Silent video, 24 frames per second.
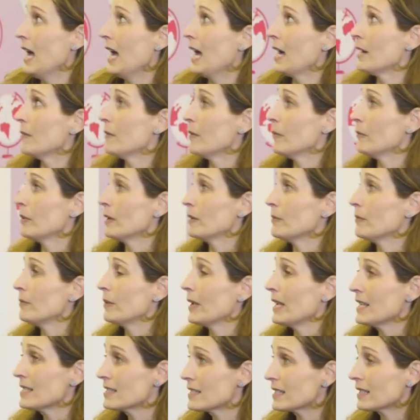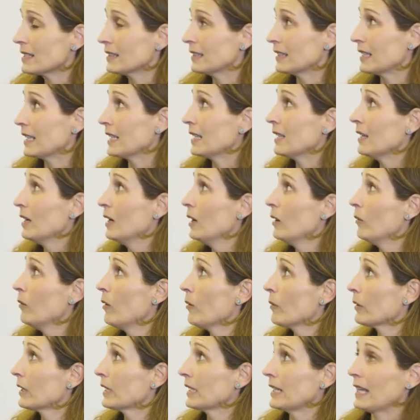Um, but basically,
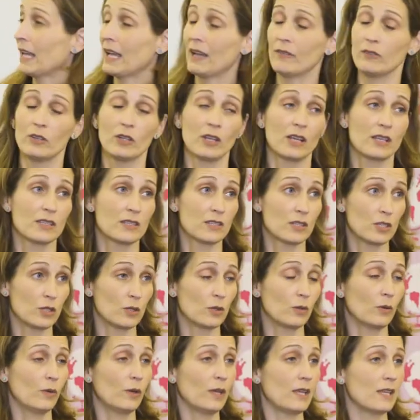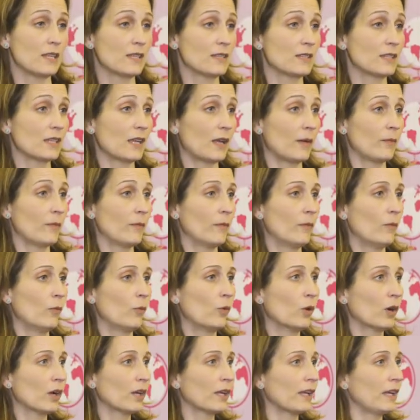what we're going to have you guys do is um,
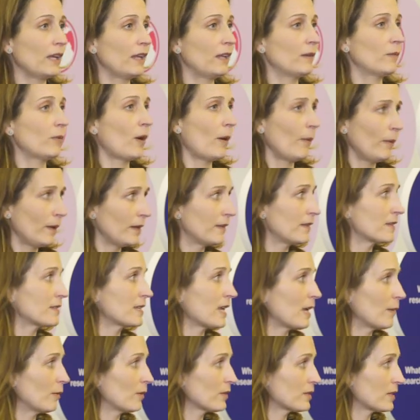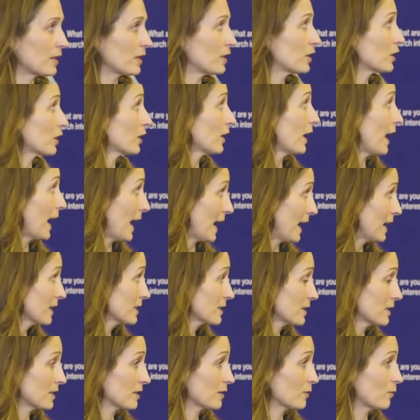work, and probably in the tables that you're
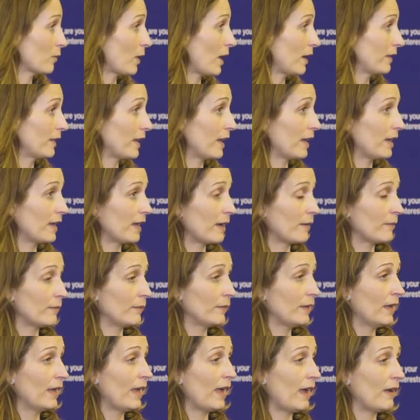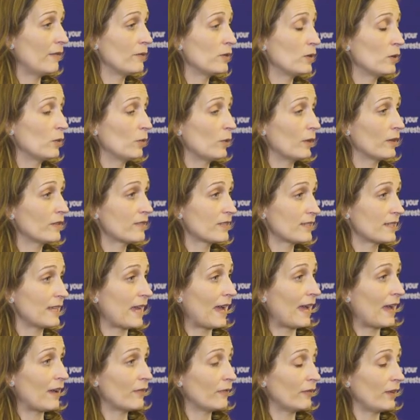at is why they um, have you with
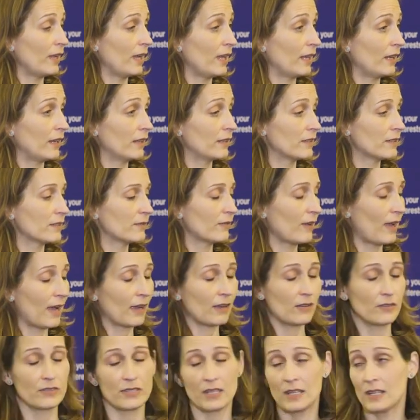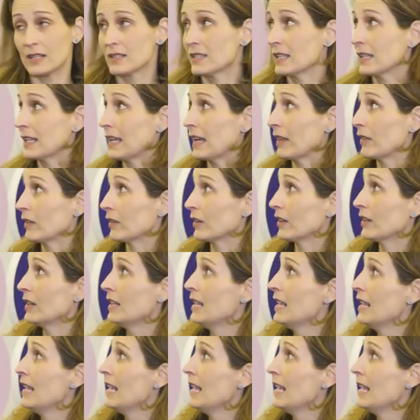staff and faculty together.